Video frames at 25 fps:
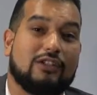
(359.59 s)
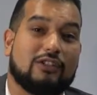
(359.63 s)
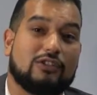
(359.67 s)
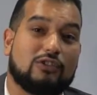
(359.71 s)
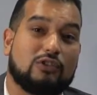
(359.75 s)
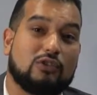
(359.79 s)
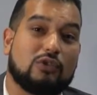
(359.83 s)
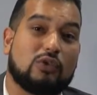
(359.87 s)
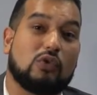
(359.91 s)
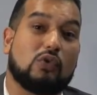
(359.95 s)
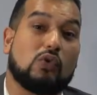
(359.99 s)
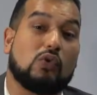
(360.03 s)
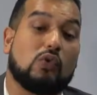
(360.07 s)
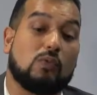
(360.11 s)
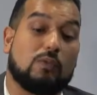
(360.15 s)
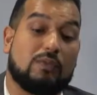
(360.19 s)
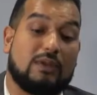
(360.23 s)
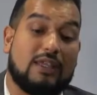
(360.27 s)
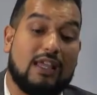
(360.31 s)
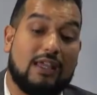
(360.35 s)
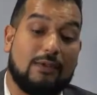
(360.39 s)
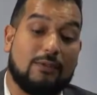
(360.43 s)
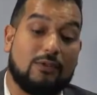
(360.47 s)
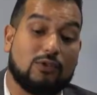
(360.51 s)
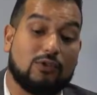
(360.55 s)
to
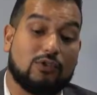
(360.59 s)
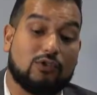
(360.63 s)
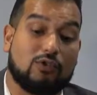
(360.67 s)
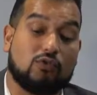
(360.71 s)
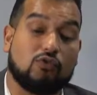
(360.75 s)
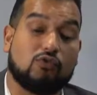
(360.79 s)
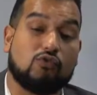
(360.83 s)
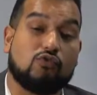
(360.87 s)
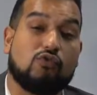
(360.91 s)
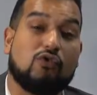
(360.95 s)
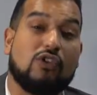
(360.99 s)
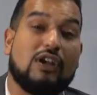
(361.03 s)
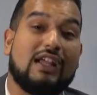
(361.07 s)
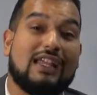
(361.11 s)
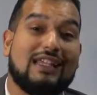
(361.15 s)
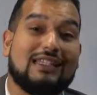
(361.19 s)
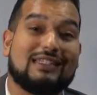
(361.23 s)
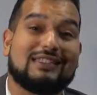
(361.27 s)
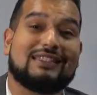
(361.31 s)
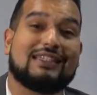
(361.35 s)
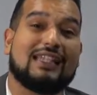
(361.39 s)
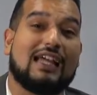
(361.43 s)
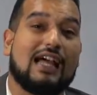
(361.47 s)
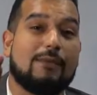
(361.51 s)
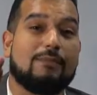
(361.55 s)
be able to
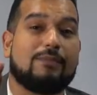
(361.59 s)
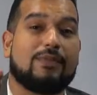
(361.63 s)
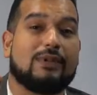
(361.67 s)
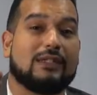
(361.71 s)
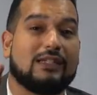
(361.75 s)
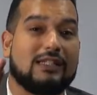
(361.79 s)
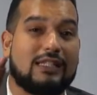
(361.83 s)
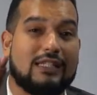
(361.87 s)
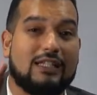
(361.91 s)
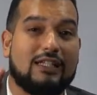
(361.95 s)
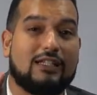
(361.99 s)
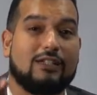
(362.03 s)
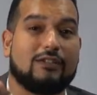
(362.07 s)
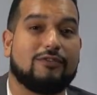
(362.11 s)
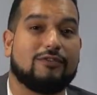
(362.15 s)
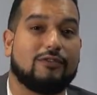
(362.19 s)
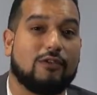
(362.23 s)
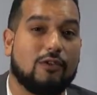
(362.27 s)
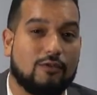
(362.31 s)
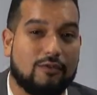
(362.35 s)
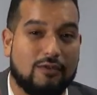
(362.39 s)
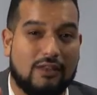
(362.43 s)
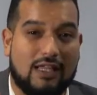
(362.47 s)
raise that belief of